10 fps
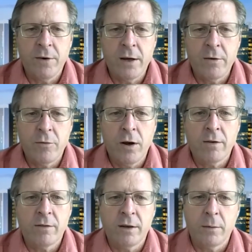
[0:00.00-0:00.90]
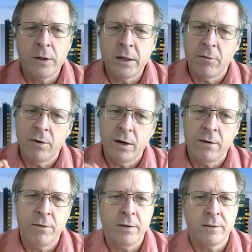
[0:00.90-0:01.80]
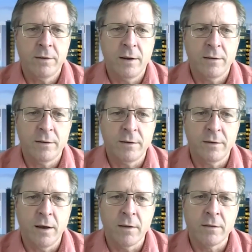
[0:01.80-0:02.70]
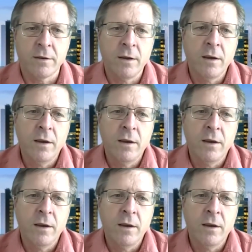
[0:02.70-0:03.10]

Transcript: find drugs that would get rid of these senescent cells.